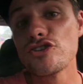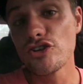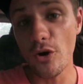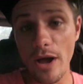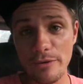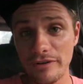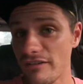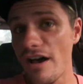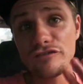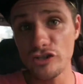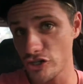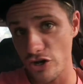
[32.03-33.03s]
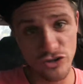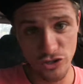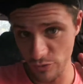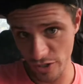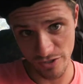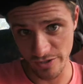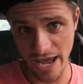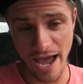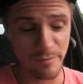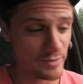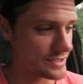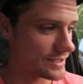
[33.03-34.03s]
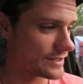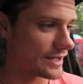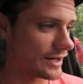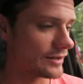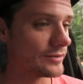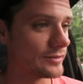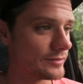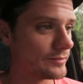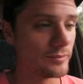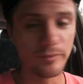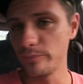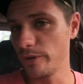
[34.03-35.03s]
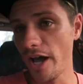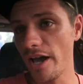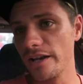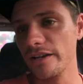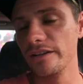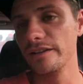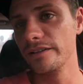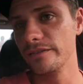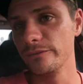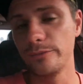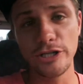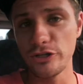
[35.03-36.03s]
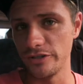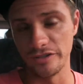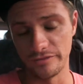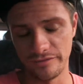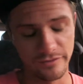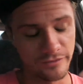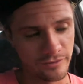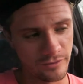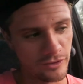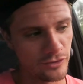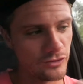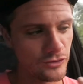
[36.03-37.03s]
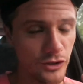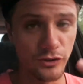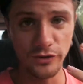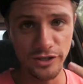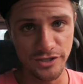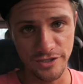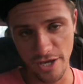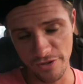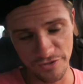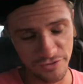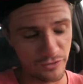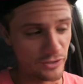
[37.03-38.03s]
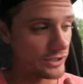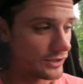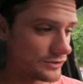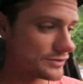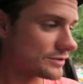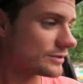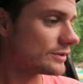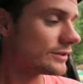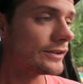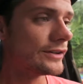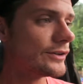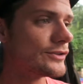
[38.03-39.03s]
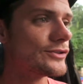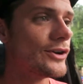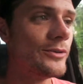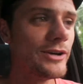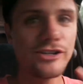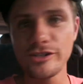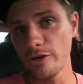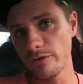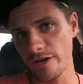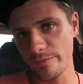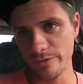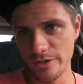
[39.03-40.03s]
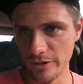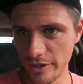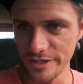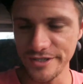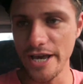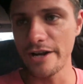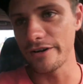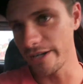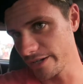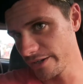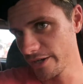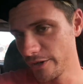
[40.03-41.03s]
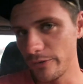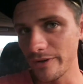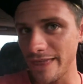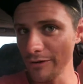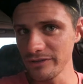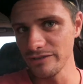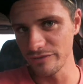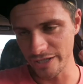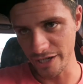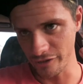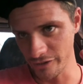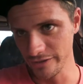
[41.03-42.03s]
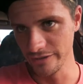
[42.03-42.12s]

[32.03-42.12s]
So I would love to show you what happened in there, but we couldn't. So this is how the story goes. We show up on a Saturday without an invitation